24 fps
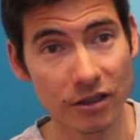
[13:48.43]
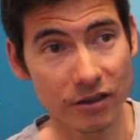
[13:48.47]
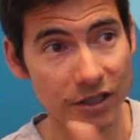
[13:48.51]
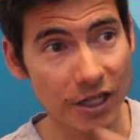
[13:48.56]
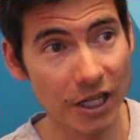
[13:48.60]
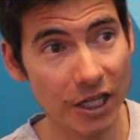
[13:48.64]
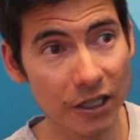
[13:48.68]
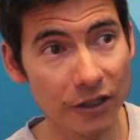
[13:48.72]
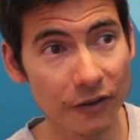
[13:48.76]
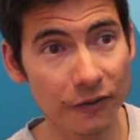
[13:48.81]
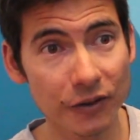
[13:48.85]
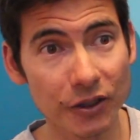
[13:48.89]

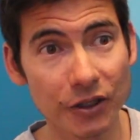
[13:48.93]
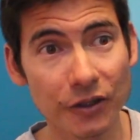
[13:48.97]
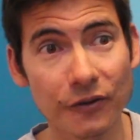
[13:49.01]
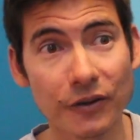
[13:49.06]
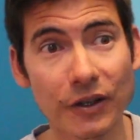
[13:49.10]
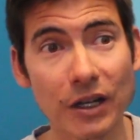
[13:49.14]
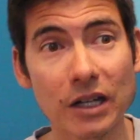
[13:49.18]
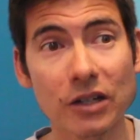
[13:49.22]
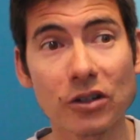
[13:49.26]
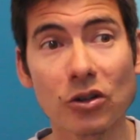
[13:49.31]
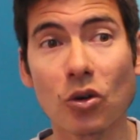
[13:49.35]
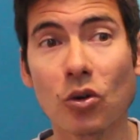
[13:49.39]
negatively
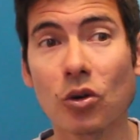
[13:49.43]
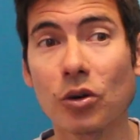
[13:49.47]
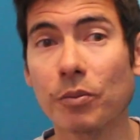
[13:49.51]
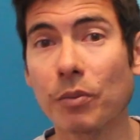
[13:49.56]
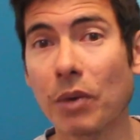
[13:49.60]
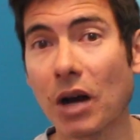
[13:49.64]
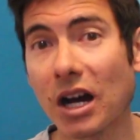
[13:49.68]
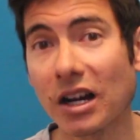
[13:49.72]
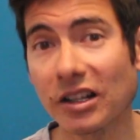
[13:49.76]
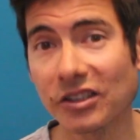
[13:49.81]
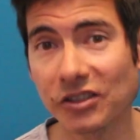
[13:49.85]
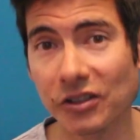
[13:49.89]
affect or
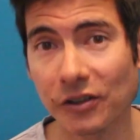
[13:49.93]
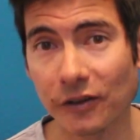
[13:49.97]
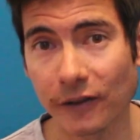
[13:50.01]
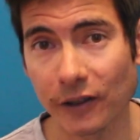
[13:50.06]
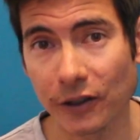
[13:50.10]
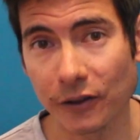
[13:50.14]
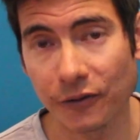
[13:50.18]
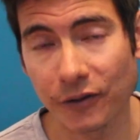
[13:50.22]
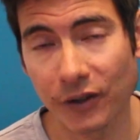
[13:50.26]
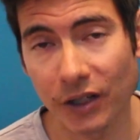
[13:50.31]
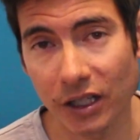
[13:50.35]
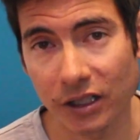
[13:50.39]

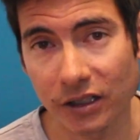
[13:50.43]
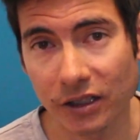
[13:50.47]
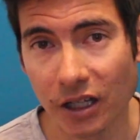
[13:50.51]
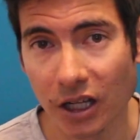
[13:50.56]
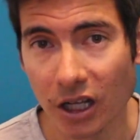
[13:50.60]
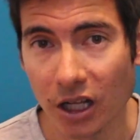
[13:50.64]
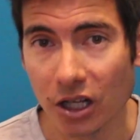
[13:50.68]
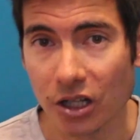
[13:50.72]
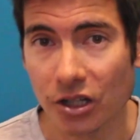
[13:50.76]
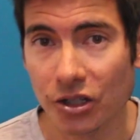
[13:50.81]
positively affect